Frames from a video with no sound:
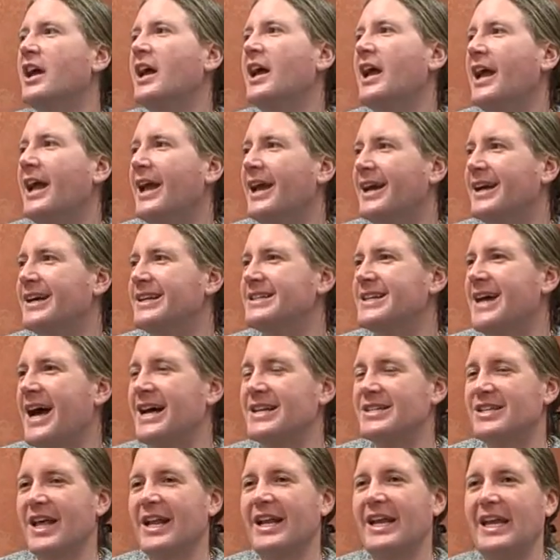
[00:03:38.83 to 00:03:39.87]
and
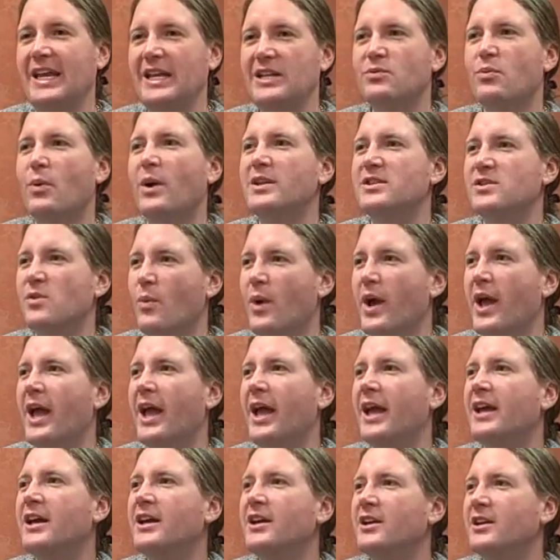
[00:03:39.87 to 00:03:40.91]
as that heat went
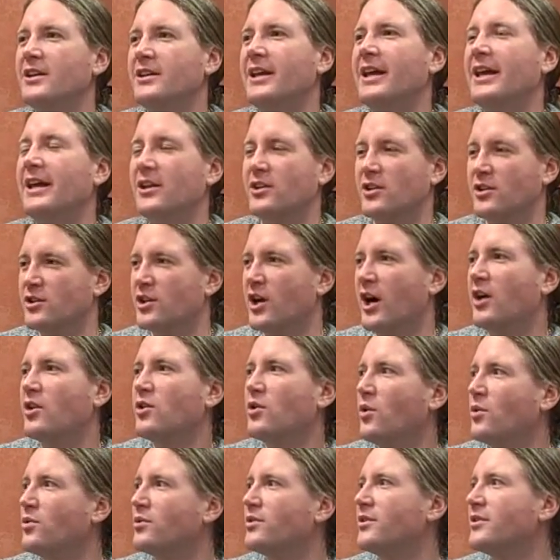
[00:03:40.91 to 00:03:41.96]
away, England got
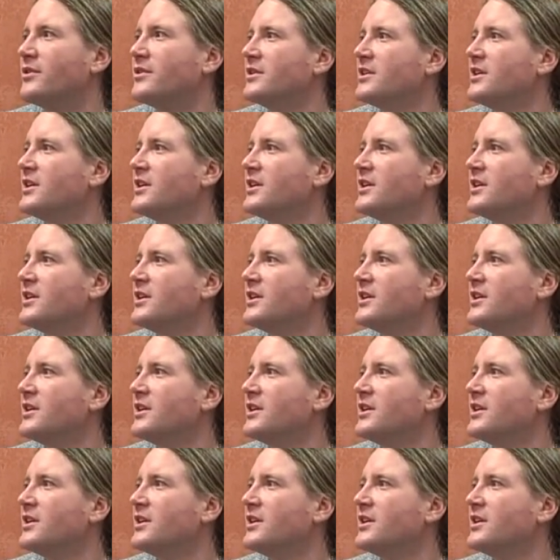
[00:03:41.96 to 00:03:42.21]
colder.